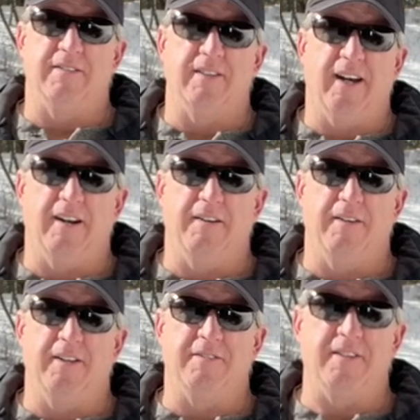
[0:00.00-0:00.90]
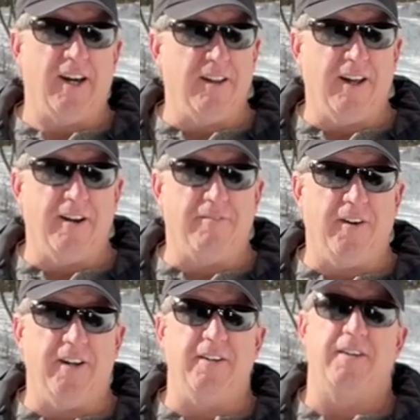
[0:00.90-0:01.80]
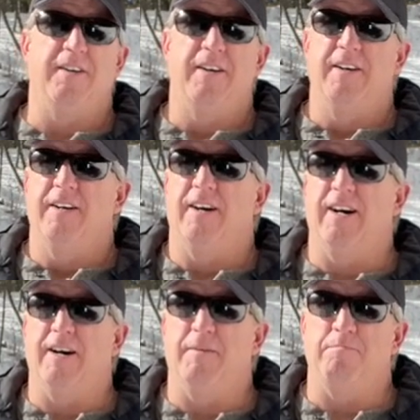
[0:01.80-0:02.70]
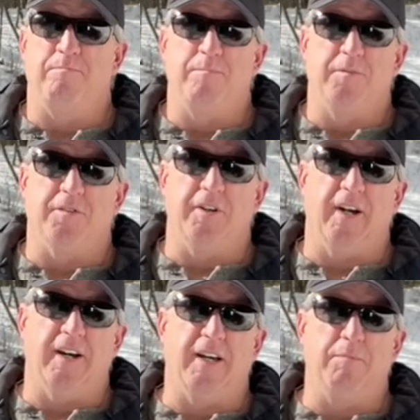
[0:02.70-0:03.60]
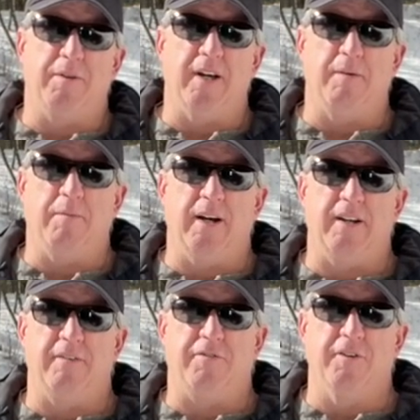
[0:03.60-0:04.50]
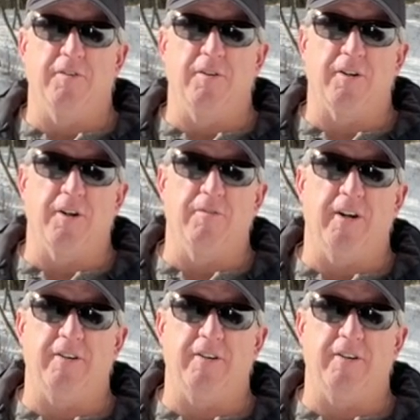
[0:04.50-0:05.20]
not a, is not a lot of fun. Um, so yeah, keep that in mind if you're looking around